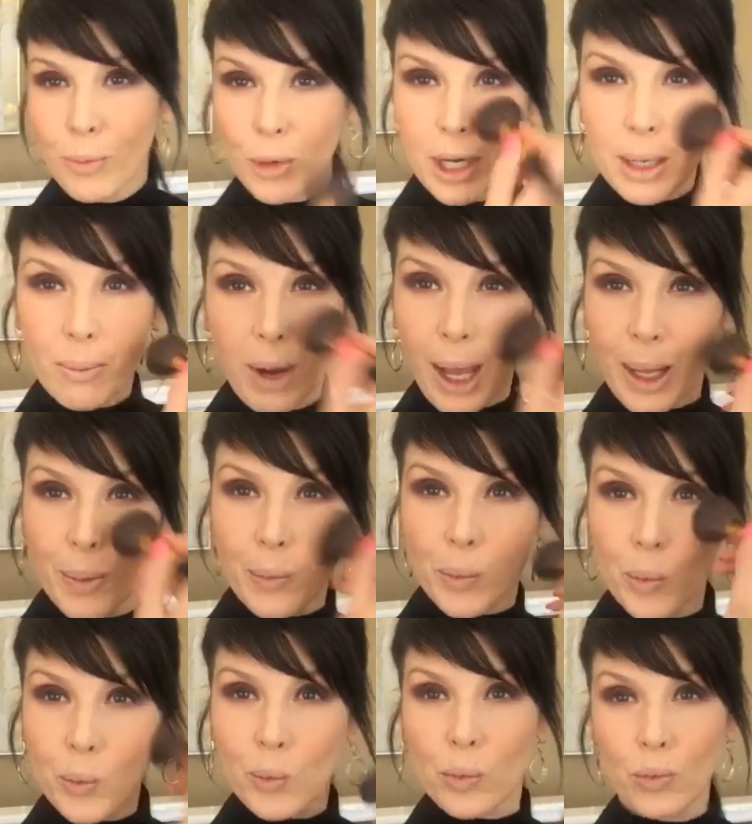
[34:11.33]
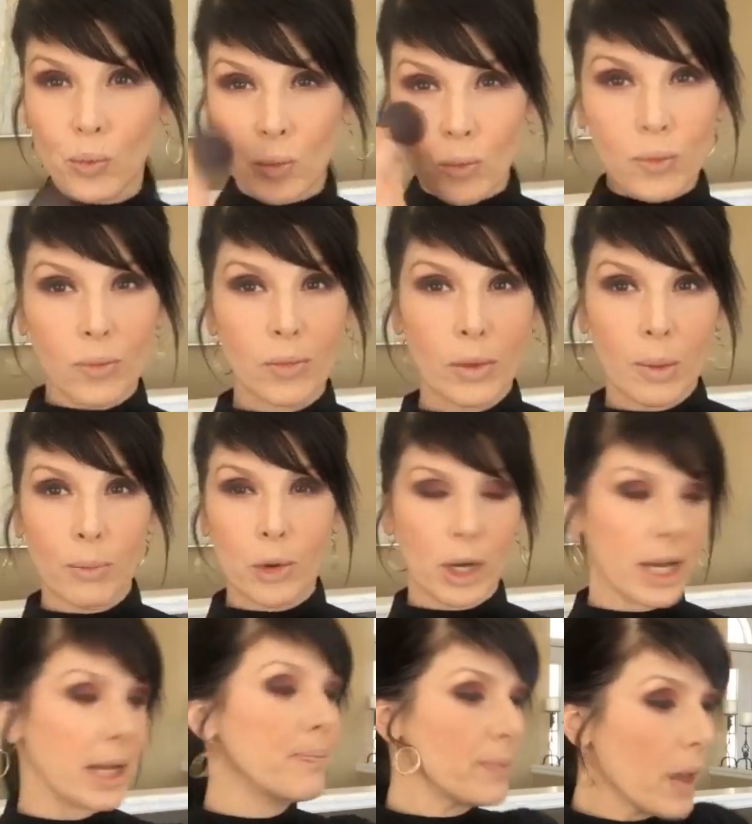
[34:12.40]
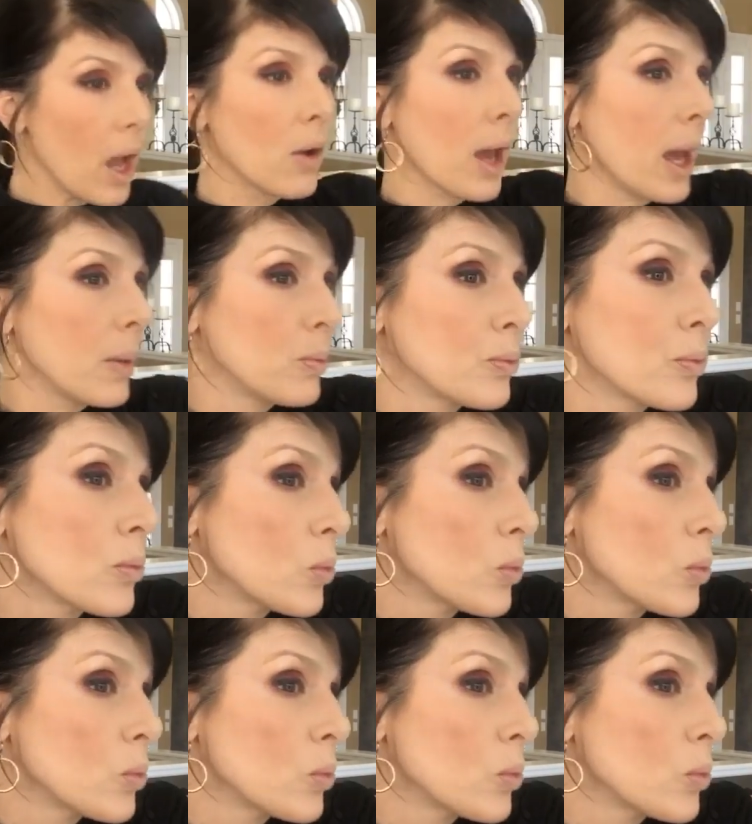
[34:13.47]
Pretty, right? Pretty, okay.